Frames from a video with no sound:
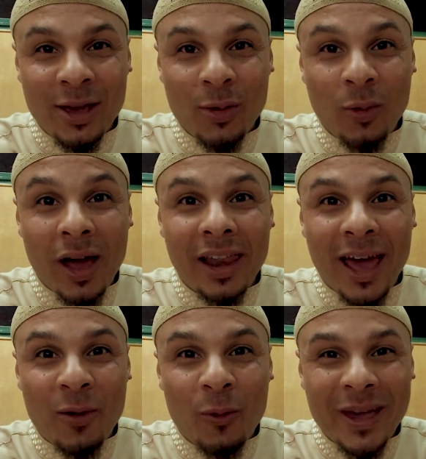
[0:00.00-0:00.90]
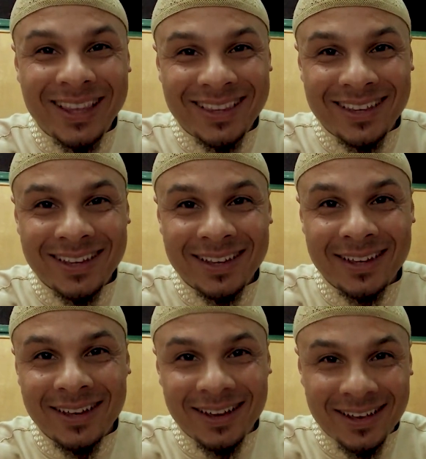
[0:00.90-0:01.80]
uh, while I wait
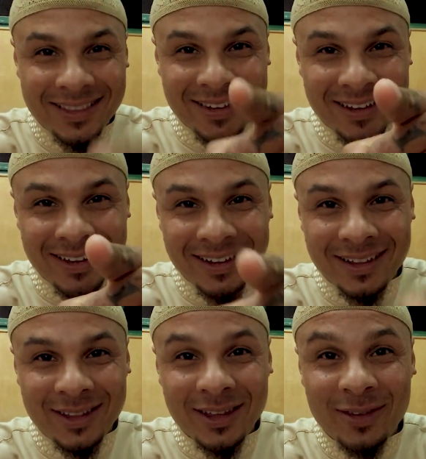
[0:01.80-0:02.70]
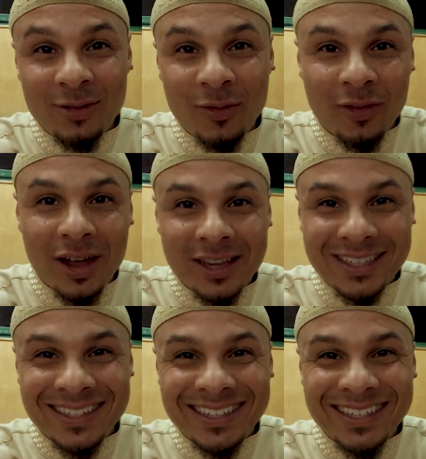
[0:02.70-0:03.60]
until if the
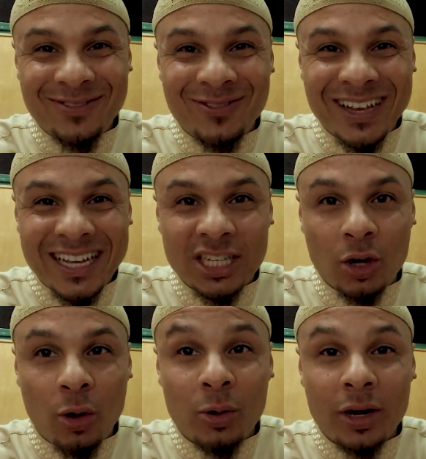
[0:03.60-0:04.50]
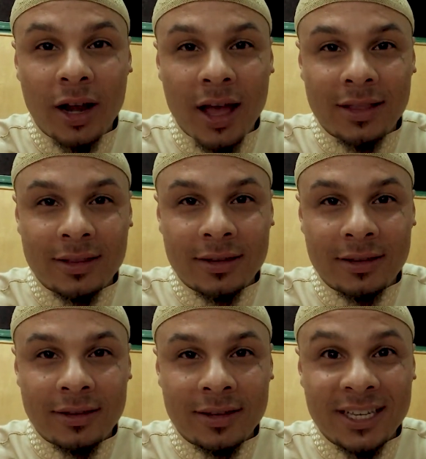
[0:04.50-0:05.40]
vlog is finished or not,
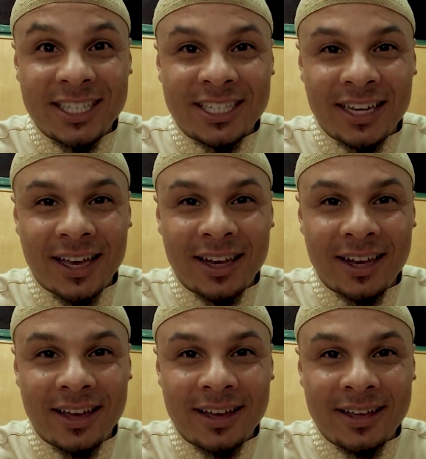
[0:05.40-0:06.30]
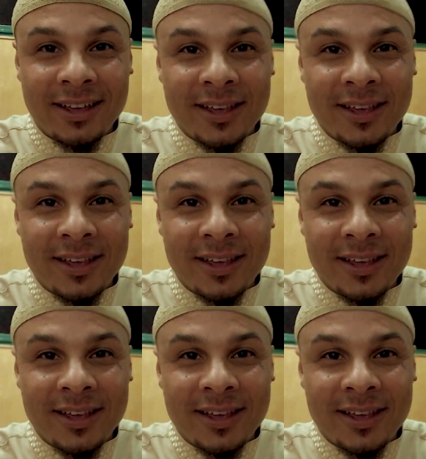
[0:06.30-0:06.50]
inshallah.